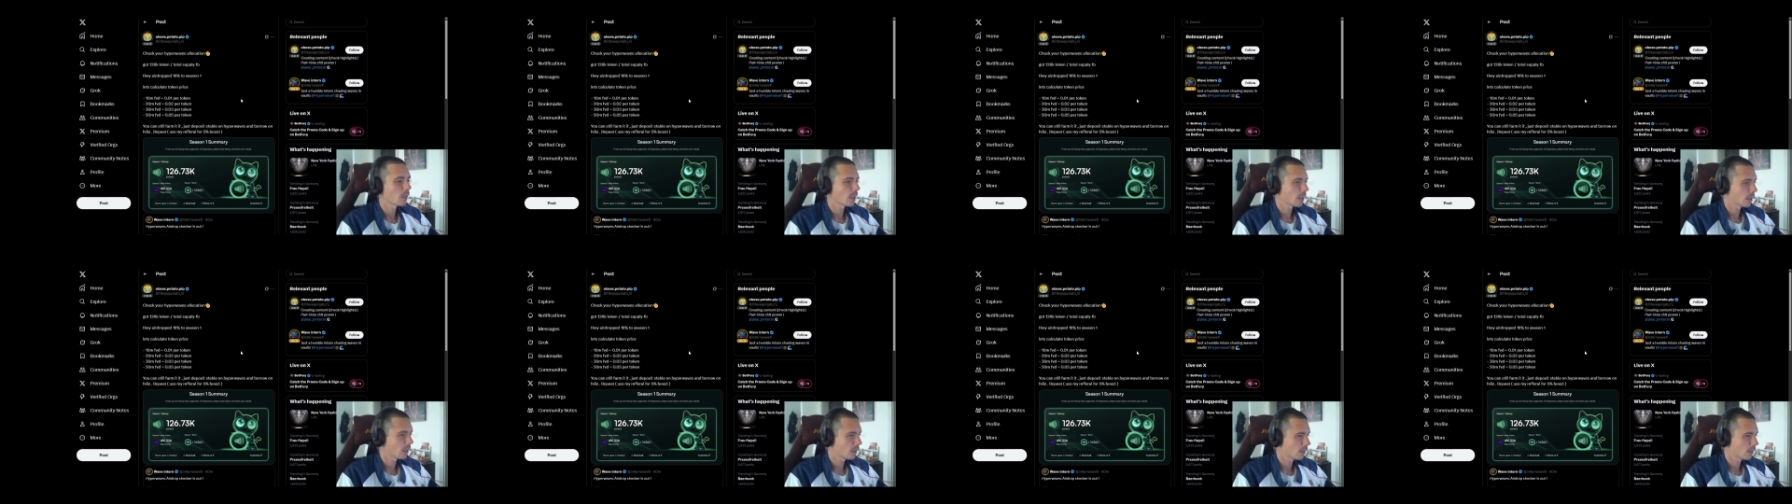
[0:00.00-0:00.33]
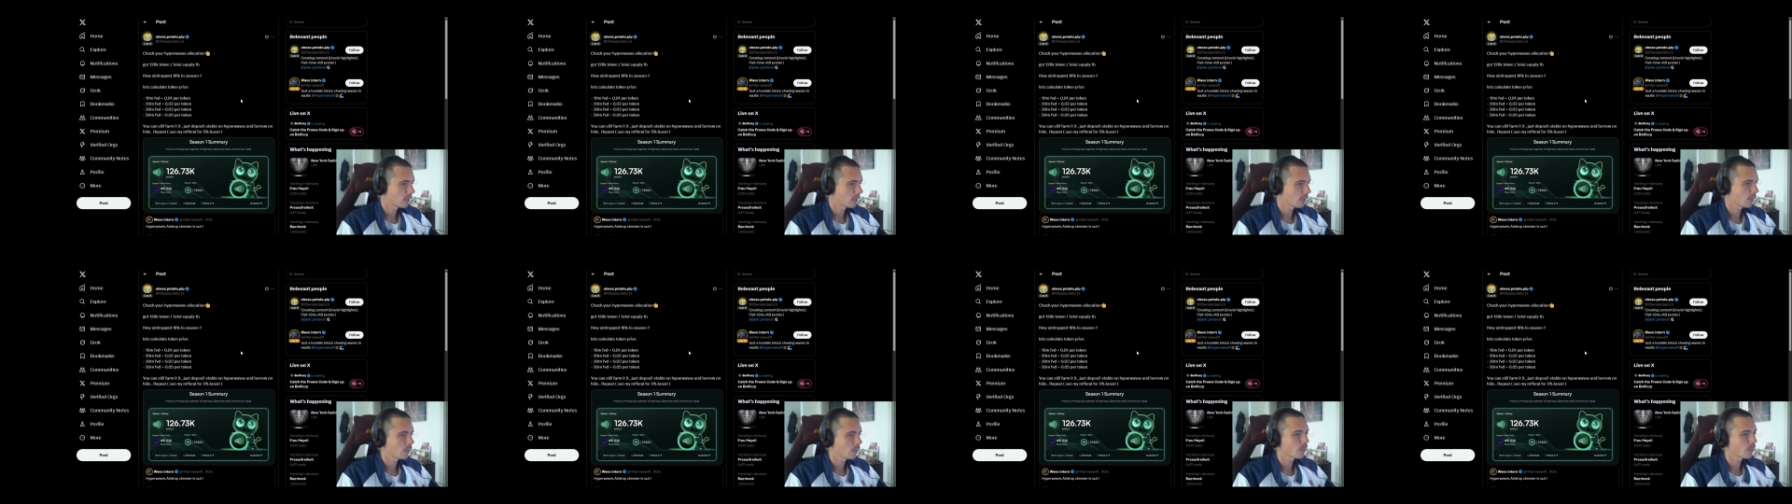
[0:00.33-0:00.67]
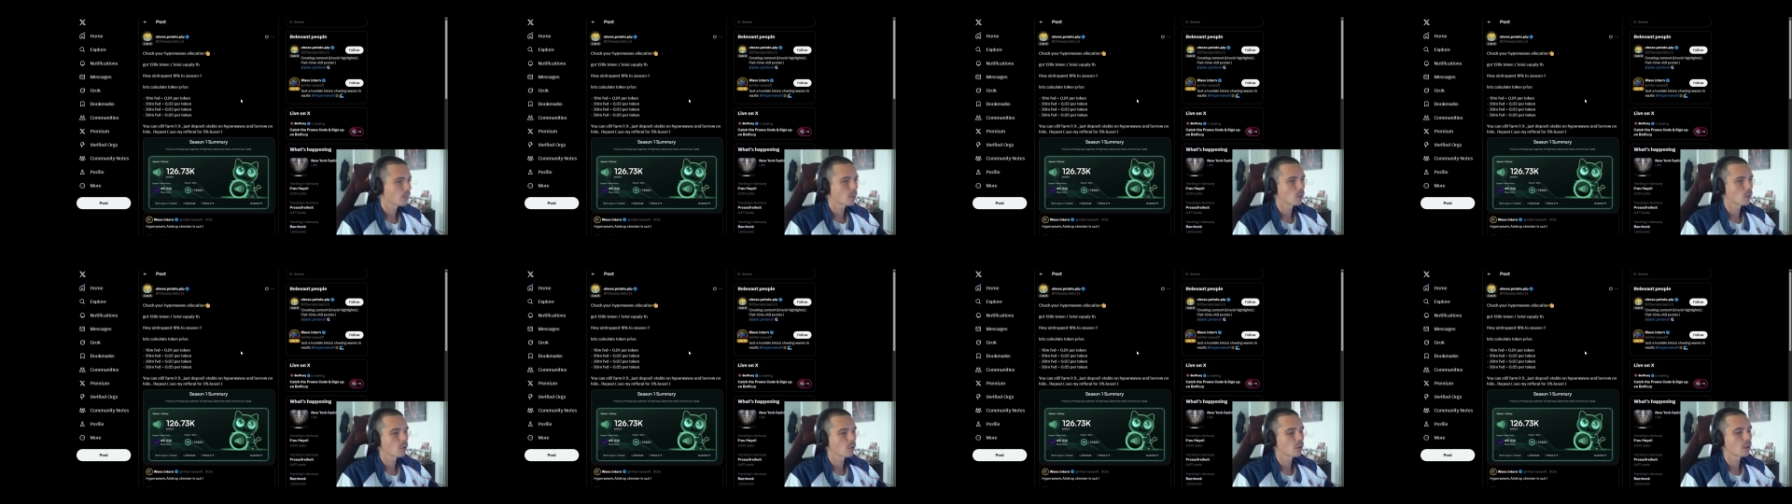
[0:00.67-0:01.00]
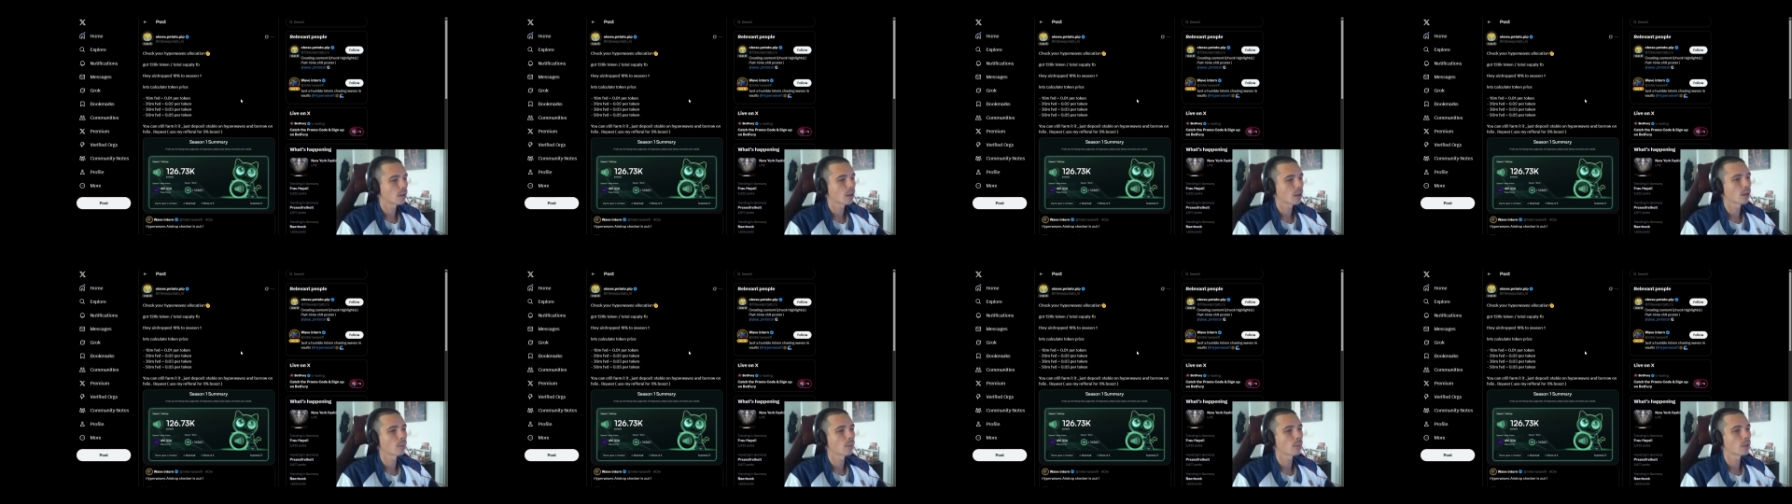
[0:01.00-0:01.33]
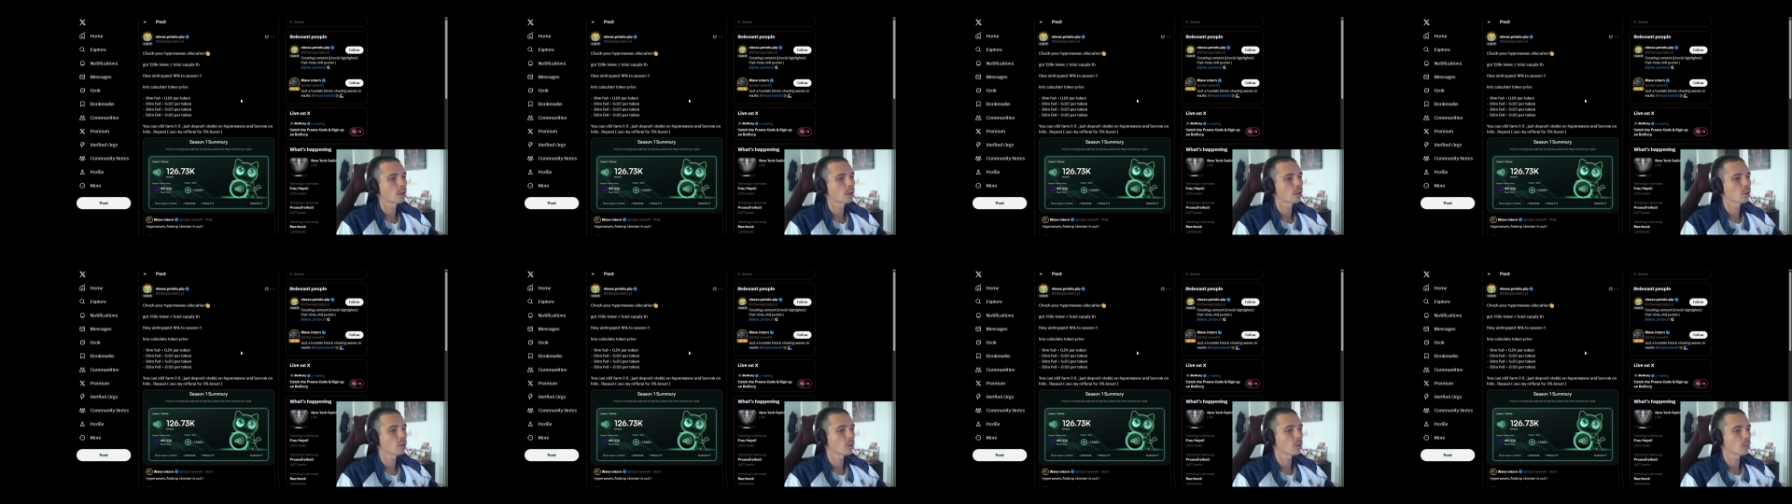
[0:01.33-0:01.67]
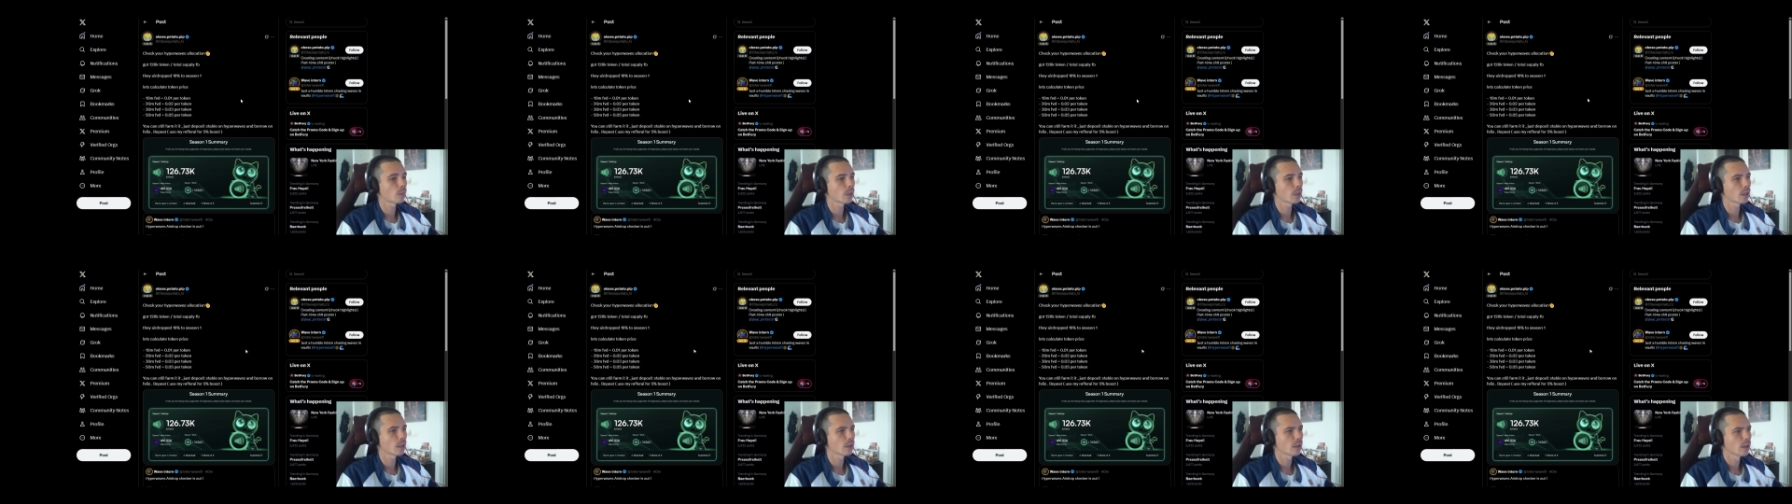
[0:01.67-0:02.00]
and you still can
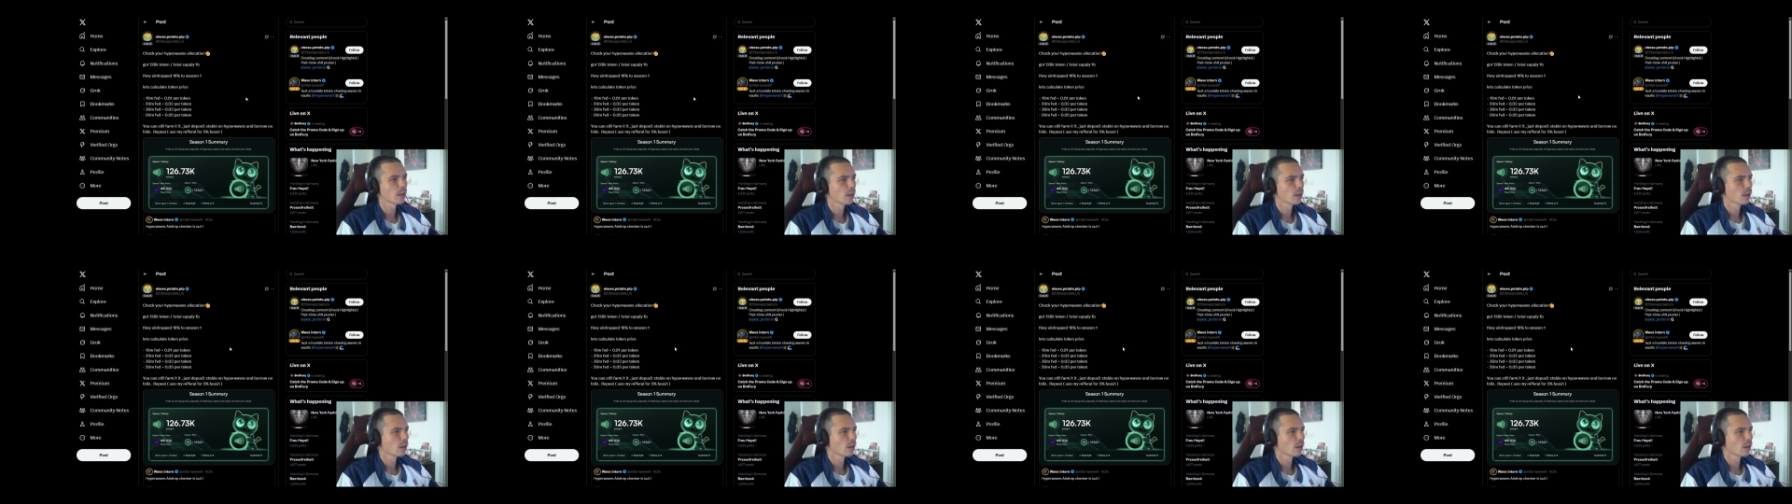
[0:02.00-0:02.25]
participate.